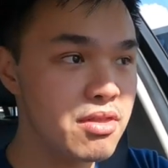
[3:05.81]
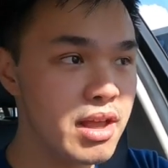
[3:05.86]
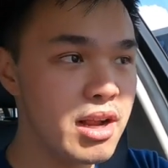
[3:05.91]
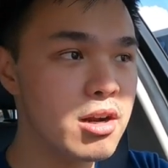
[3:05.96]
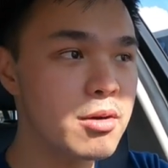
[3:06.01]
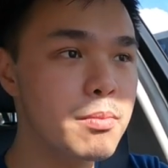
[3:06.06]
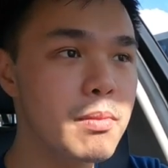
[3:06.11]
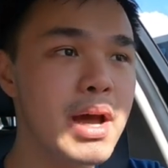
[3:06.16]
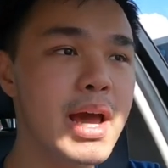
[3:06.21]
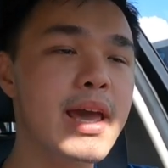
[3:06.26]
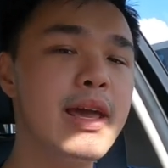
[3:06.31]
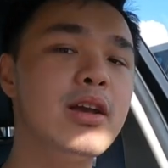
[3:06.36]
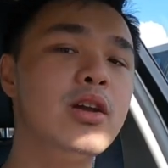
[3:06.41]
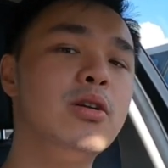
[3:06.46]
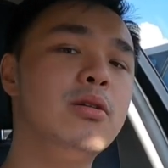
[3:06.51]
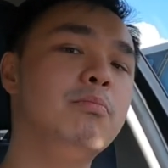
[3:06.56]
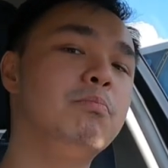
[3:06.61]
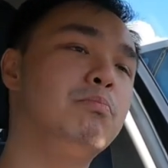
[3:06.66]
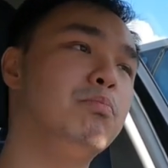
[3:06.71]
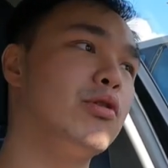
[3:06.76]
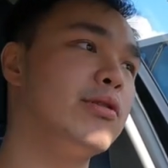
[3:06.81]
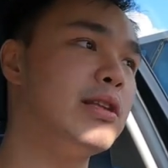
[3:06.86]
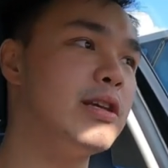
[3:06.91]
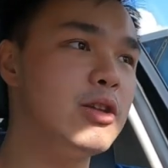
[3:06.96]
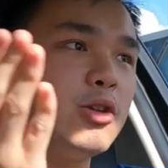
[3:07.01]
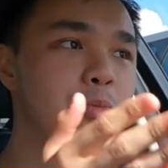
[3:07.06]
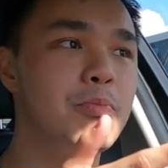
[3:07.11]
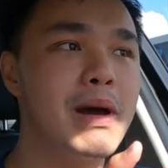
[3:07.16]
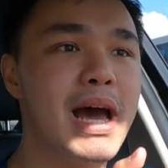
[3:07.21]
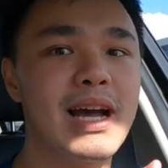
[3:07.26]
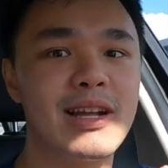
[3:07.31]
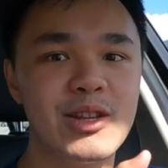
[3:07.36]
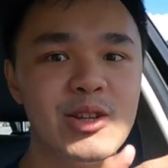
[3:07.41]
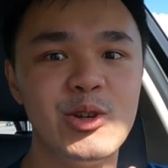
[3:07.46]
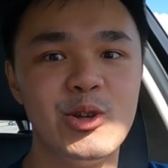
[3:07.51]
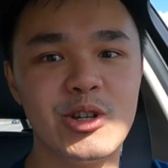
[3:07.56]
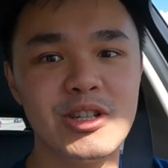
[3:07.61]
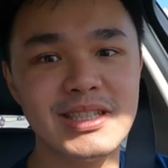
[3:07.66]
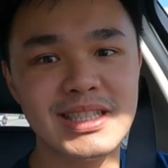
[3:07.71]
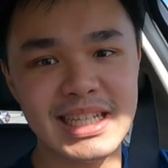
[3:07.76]
thereby putting you back
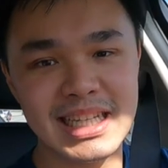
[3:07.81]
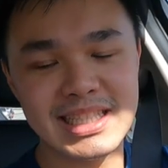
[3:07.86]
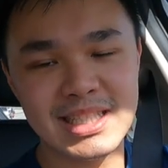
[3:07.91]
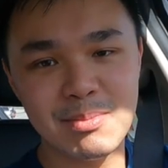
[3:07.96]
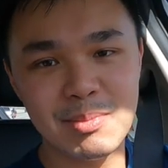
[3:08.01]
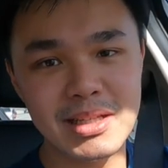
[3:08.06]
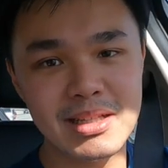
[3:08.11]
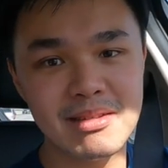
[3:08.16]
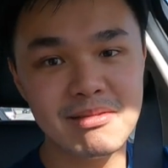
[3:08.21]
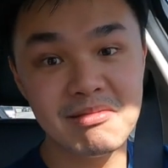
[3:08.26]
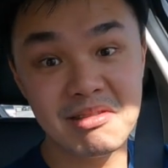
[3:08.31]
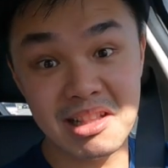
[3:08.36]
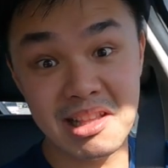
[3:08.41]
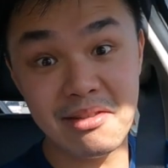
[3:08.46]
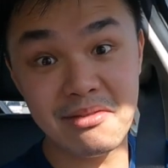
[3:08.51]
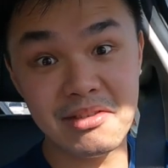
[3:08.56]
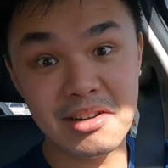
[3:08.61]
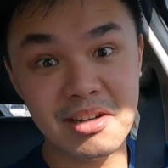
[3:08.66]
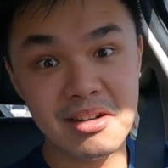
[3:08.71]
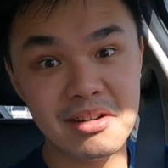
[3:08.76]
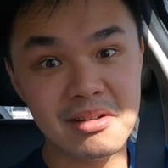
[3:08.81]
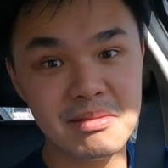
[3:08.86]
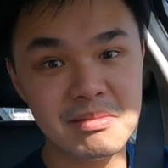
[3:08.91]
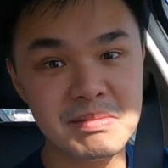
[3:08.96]
to your set speed. Clever.